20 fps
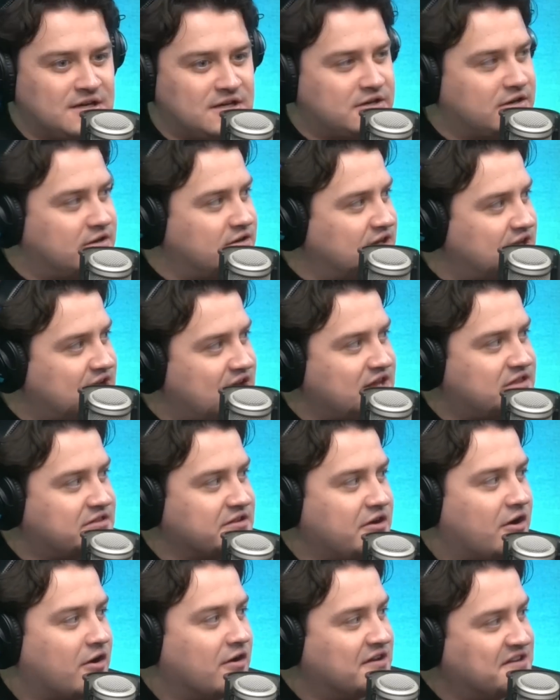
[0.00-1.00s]
You know, your
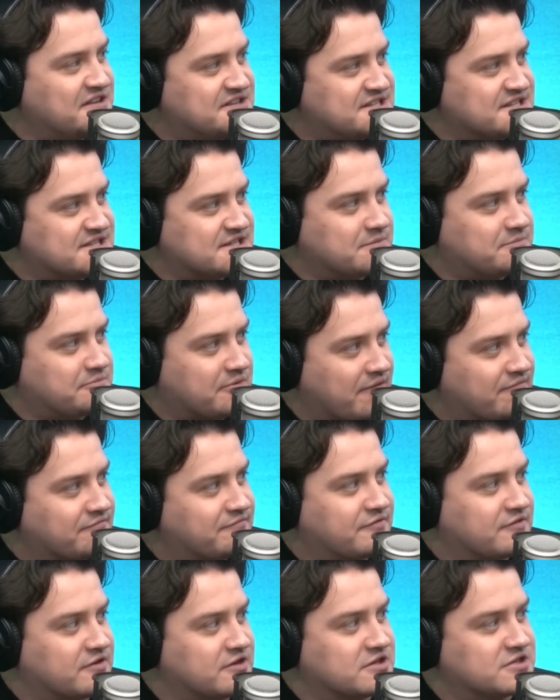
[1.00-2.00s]
Nathan Collins is at
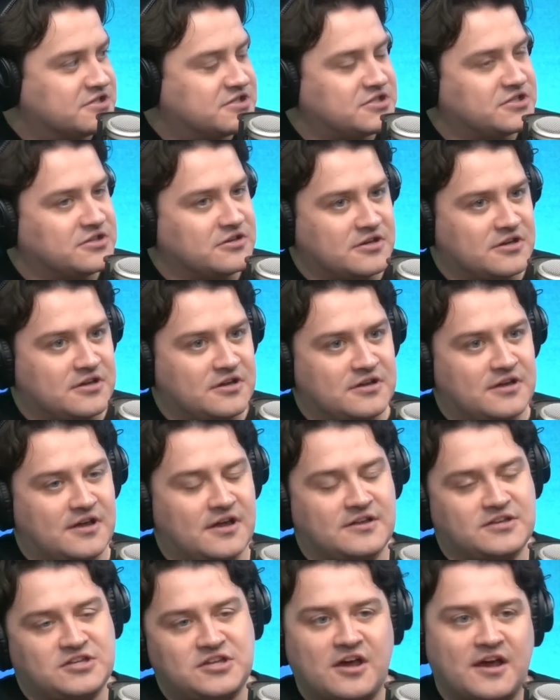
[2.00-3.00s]
Brentford,
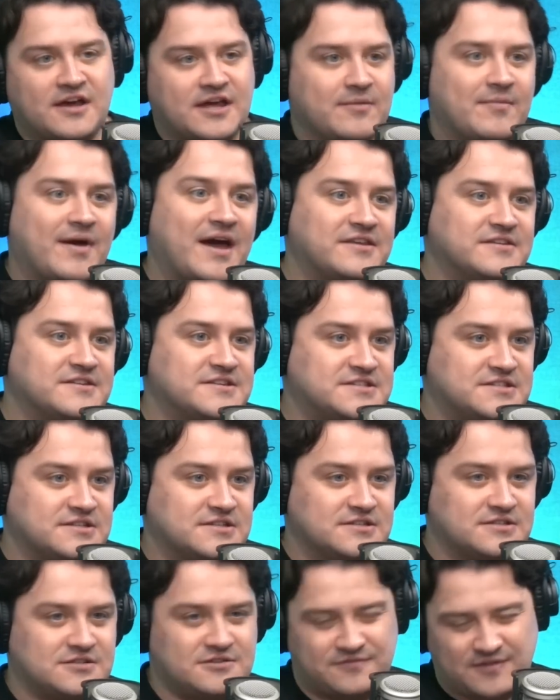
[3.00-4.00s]
your Joachim
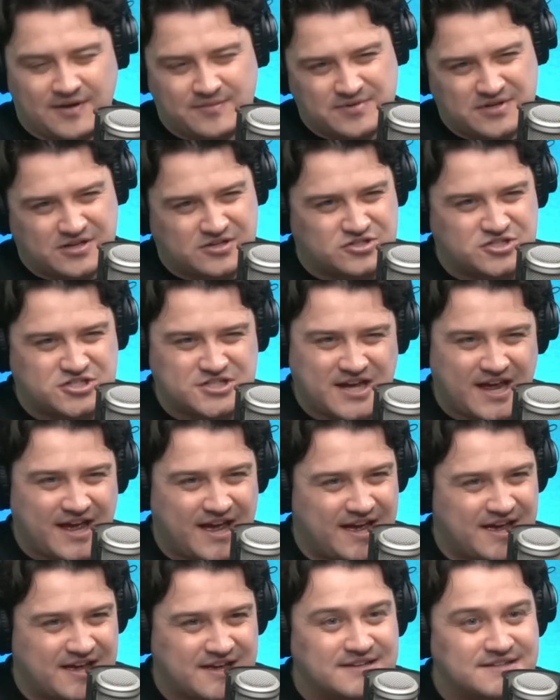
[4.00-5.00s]
Andersons, Fabian
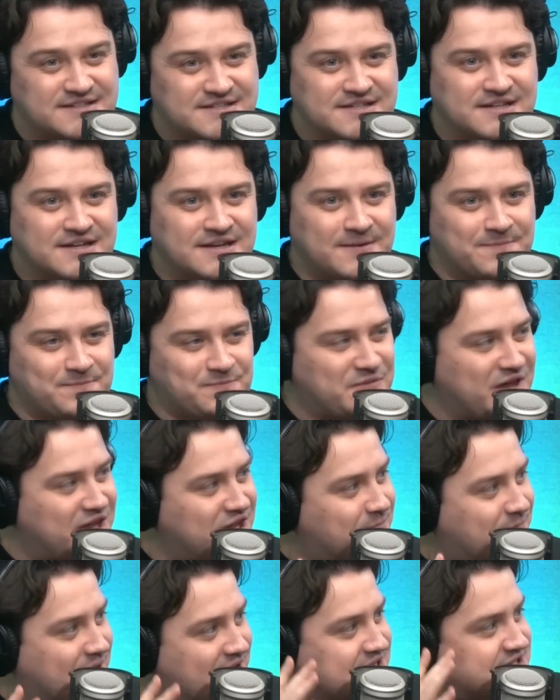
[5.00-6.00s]
Schär's. They're
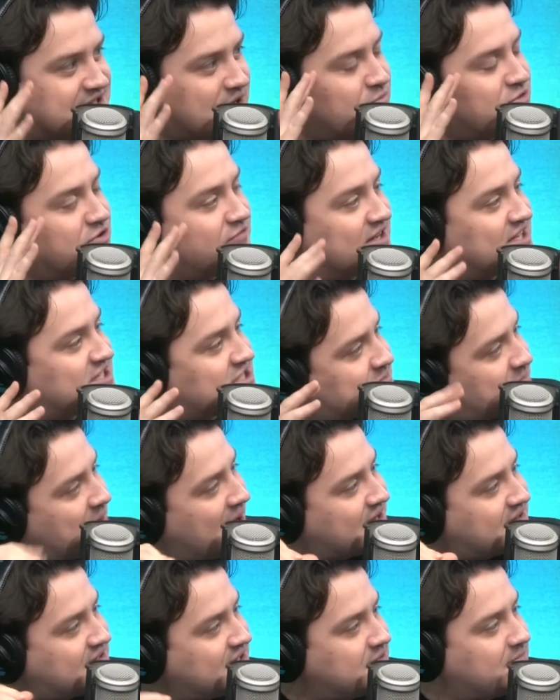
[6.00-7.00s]
the players I would have
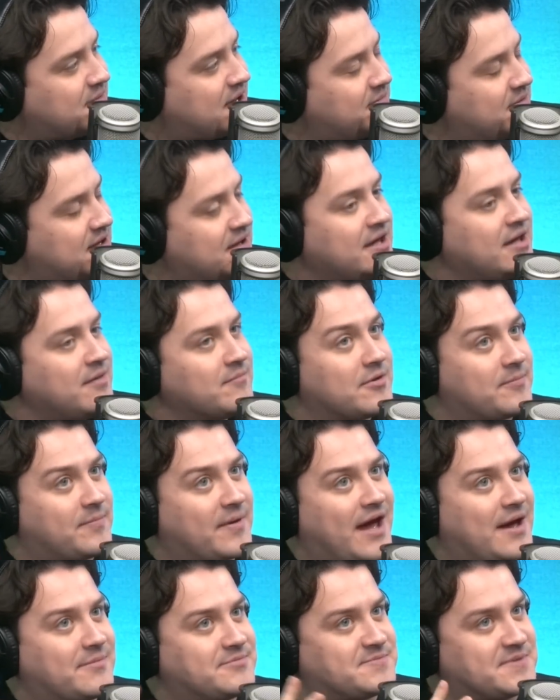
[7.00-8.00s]
expected, maybe, but
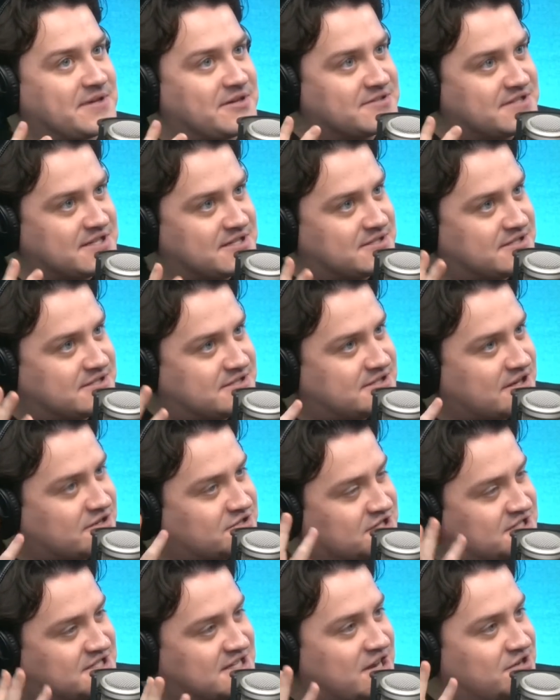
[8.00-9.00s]
perhaps because it's
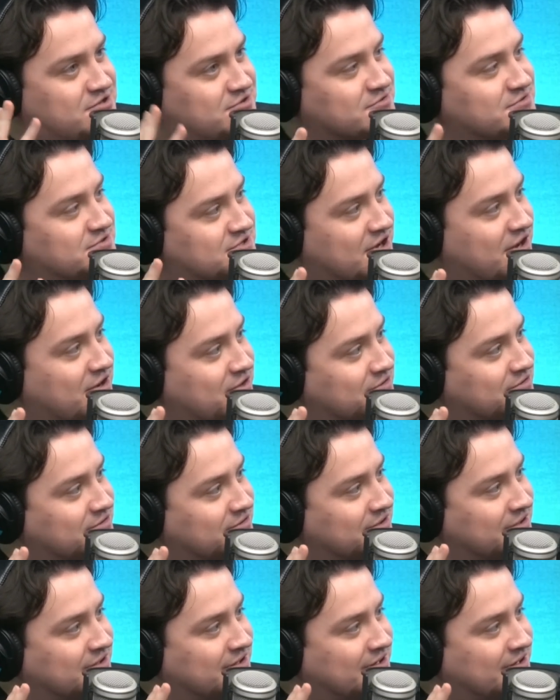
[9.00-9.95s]
such a central zone